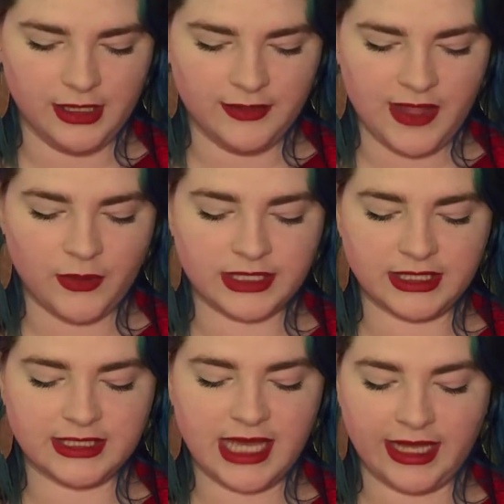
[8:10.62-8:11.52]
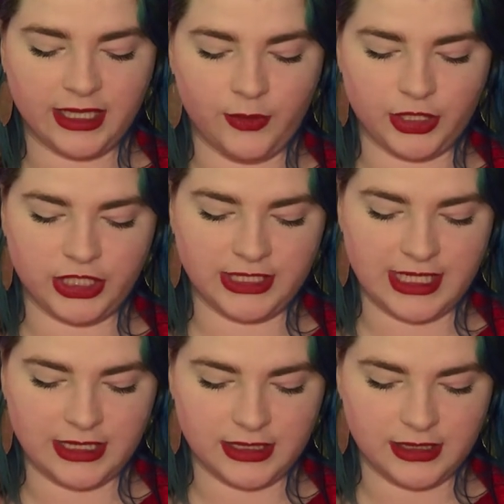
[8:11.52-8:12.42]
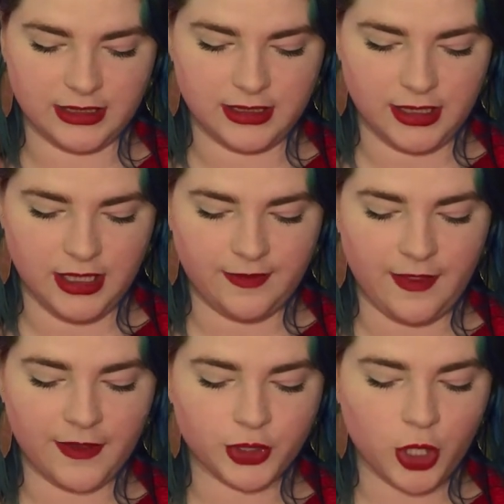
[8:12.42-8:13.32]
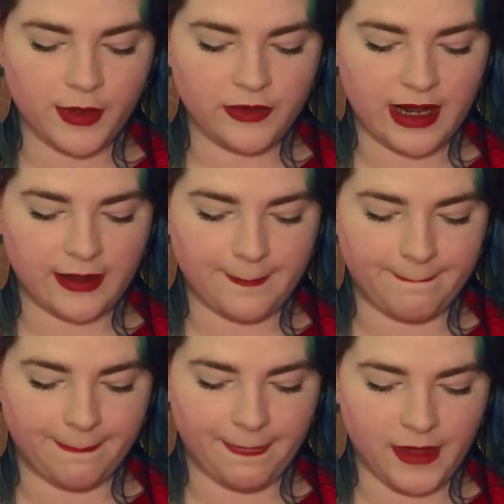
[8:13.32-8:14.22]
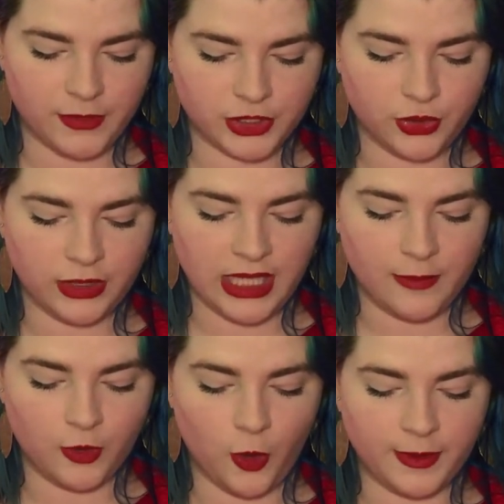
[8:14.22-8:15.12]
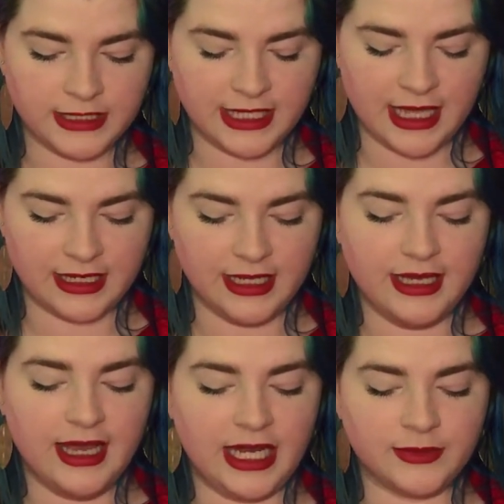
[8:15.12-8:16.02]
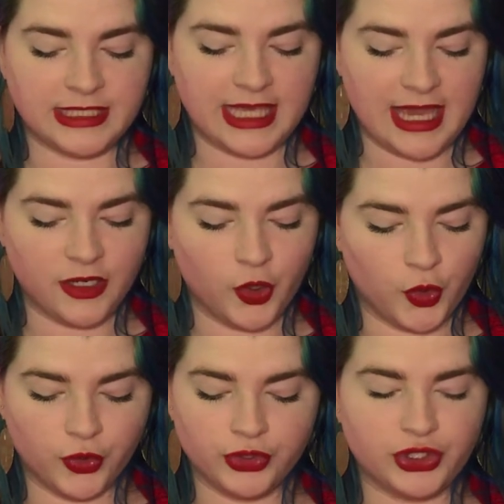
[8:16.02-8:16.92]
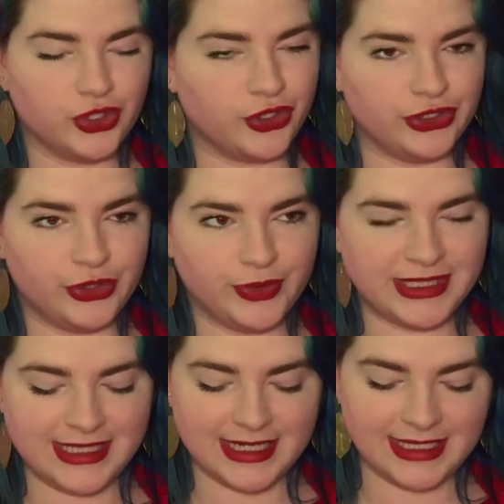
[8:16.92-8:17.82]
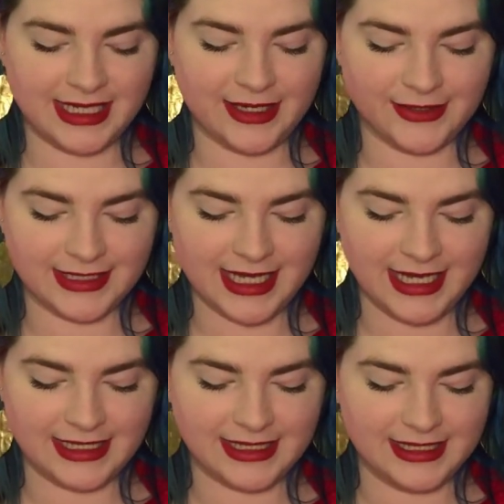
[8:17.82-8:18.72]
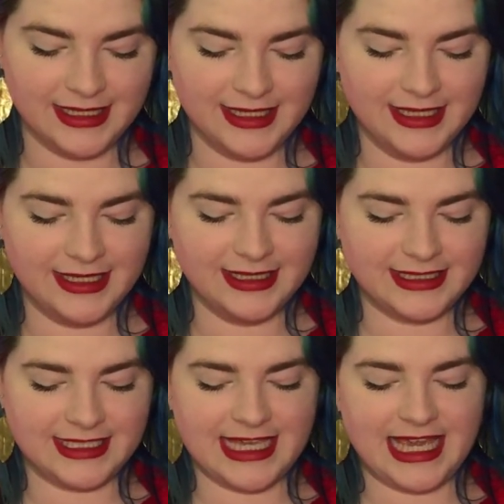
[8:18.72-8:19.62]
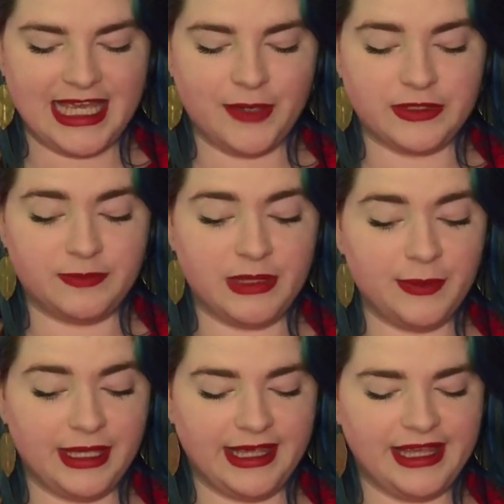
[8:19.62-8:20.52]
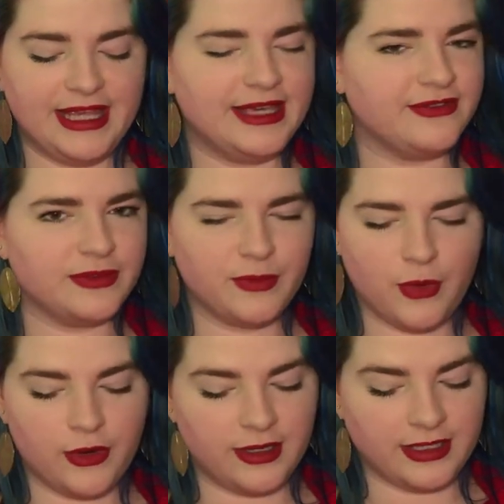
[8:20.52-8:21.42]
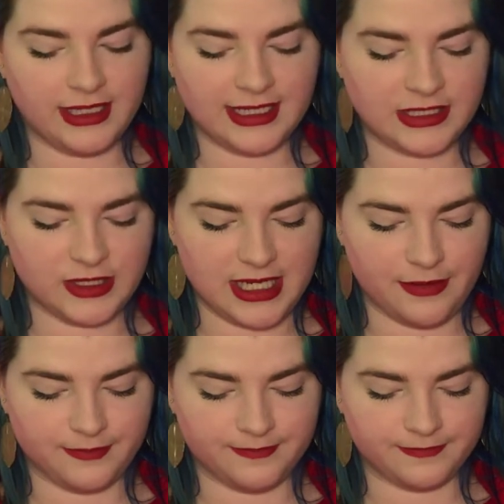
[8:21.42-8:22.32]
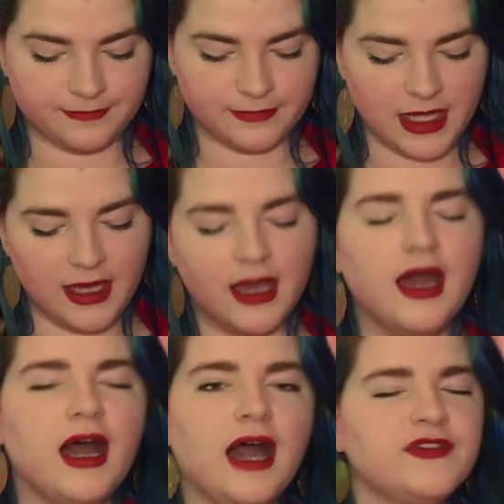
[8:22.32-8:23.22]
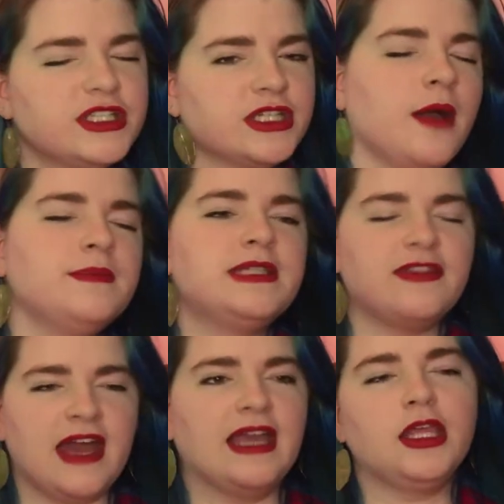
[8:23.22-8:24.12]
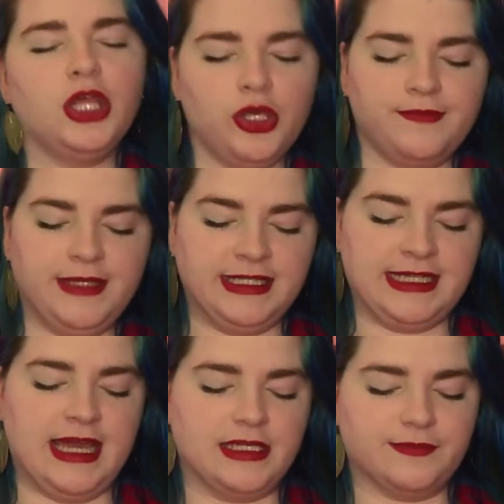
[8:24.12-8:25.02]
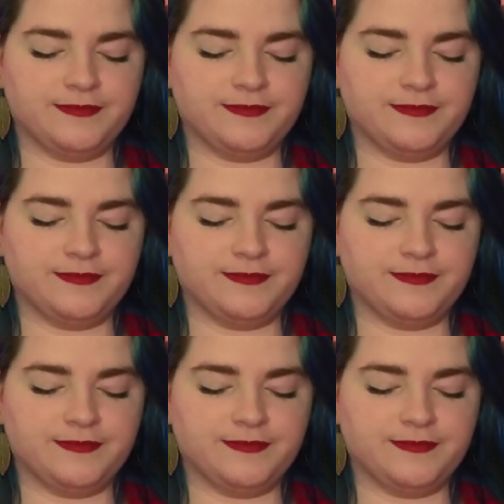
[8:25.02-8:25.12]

That was exactly what she said. Then the doorbell rang. It was Joachim who opened again, and it was again old John who was standing outside. Today he was beaming even more than yesterday. "I've just come to thank you," he said.